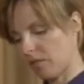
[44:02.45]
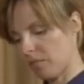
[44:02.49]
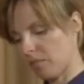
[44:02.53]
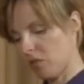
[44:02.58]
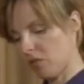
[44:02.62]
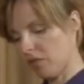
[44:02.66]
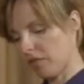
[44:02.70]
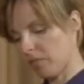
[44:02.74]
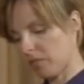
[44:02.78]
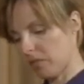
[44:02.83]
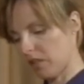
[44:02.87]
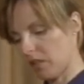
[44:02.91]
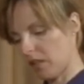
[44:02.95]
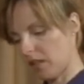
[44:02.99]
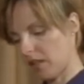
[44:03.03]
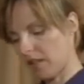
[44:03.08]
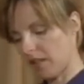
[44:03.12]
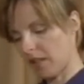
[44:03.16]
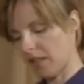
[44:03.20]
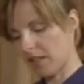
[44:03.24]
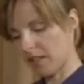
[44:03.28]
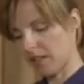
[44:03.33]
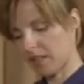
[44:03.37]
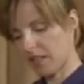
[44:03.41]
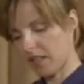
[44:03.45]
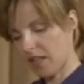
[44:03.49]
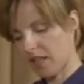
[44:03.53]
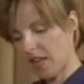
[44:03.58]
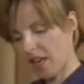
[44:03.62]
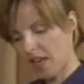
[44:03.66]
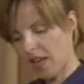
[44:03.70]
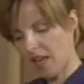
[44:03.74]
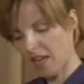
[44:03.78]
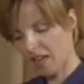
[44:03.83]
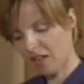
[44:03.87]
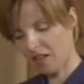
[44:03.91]
movement like this,
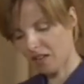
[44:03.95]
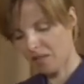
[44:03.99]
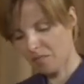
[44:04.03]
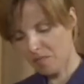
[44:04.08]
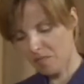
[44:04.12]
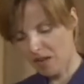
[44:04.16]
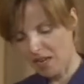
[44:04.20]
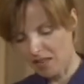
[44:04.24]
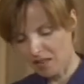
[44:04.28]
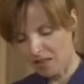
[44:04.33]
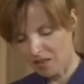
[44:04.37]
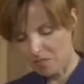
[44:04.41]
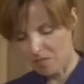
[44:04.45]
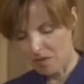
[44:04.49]
it can make the